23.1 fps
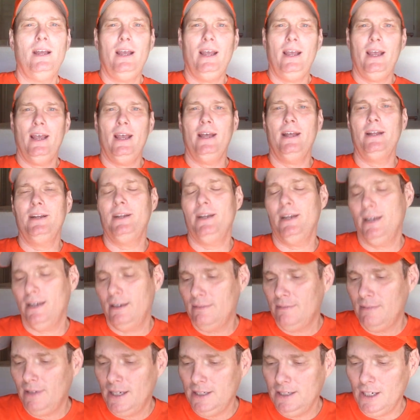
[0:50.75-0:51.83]
And I
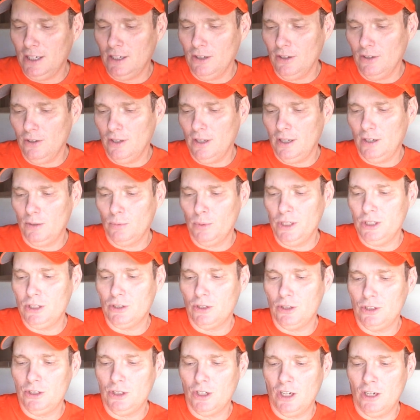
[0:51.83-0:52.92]
did a little
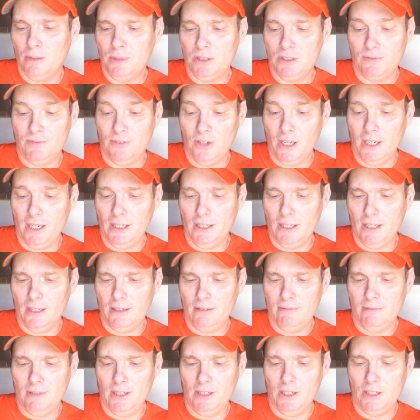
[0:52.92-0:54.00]
research on him. It's funny
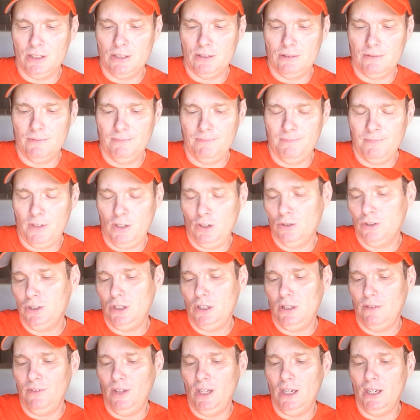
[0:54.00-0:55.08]
that in this, you'll see
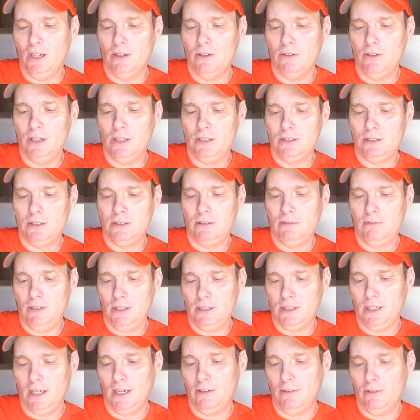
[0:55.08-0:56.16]
the video, he's
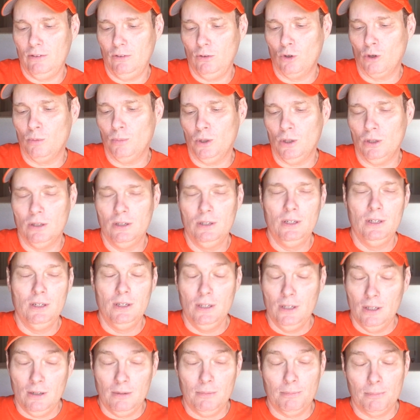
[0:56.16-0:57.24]
got normal
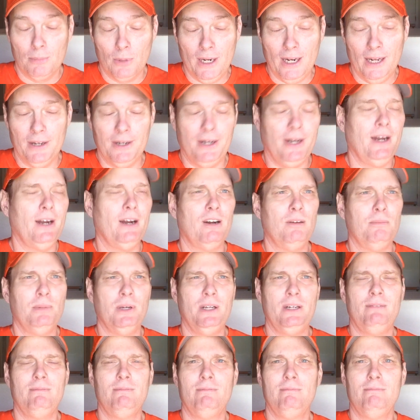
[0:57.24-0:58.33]
brown hair,
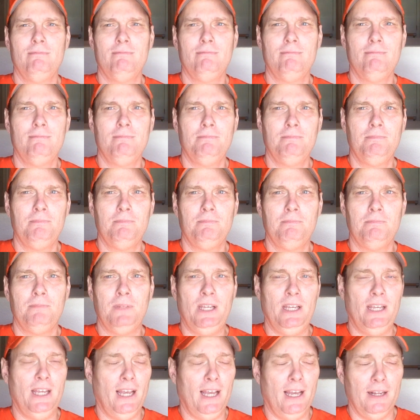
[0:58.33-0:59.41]
but
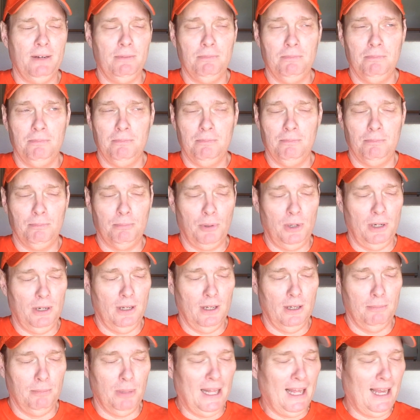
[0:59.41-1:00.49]
he had
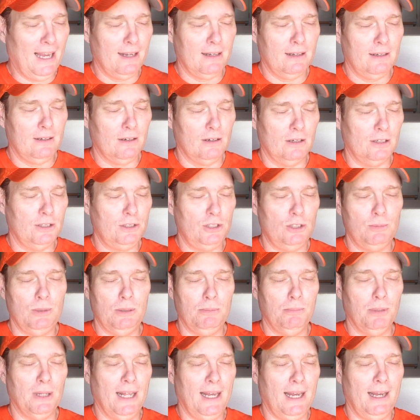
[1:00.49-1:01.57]

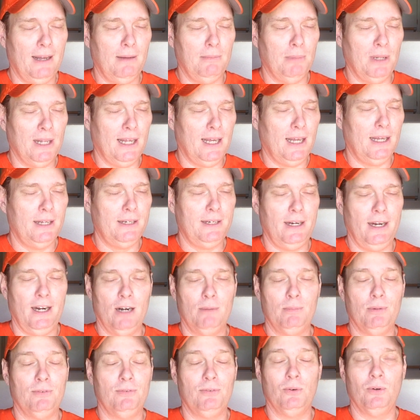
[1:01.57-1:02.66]
blonde hair
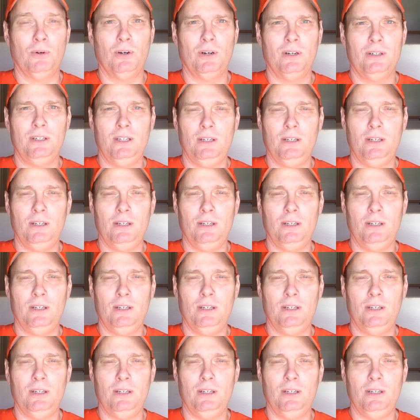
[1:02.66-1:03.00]
before.